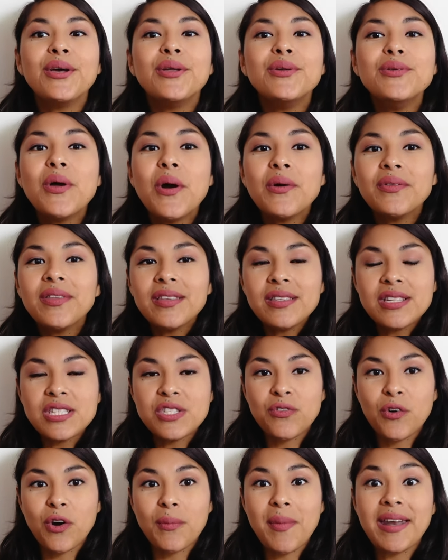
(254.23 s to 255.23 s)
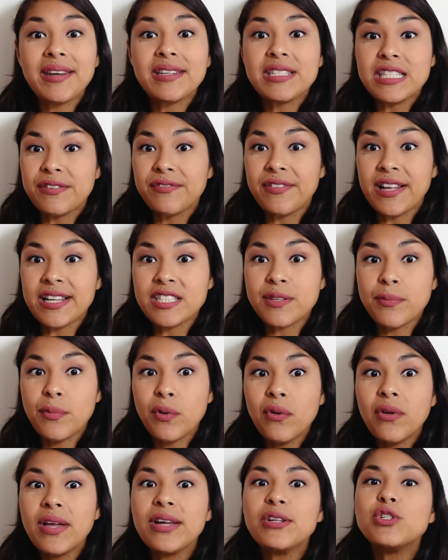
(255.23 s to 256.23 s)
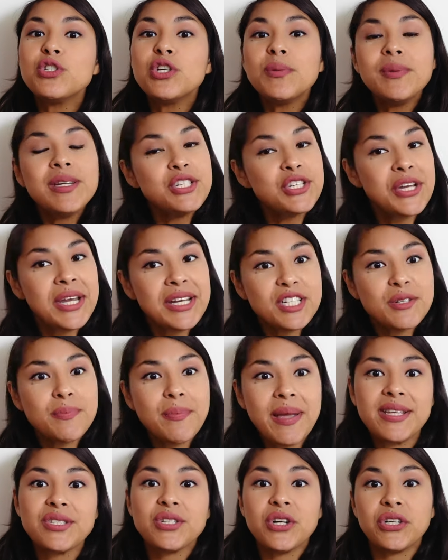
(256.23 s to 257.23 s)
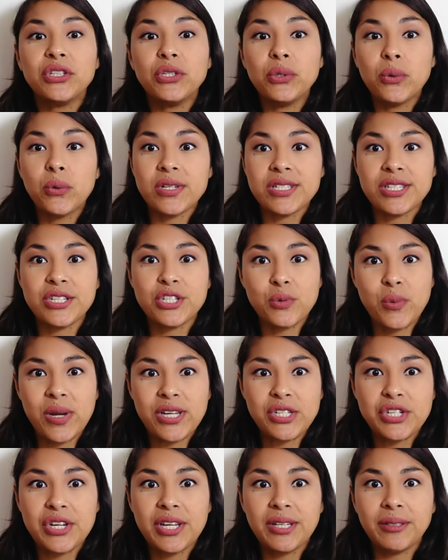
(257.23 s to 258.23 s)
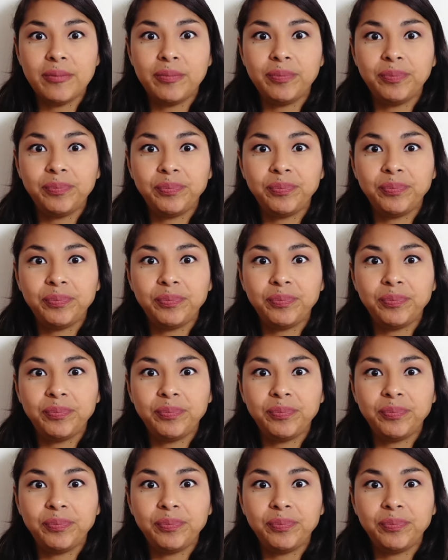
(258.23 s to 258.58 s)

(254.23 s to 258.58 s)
know that this format is flexible and should be changed based on your situation.